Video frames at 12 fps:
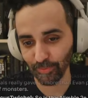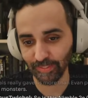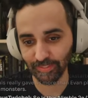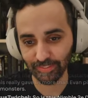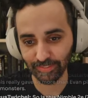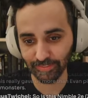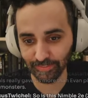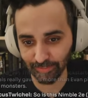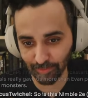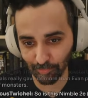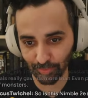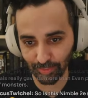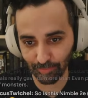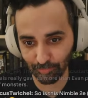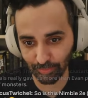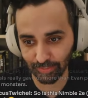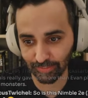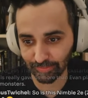and deal a little bit,
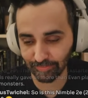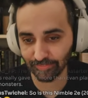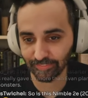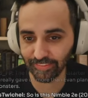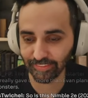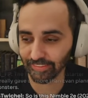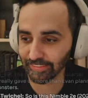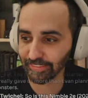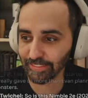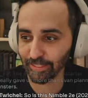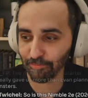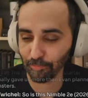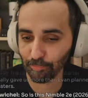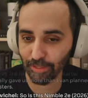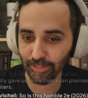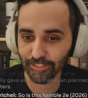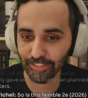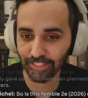but if you
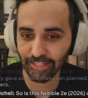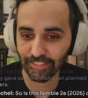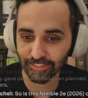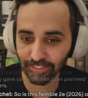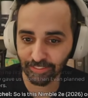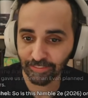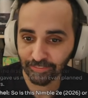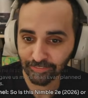polish it nicely.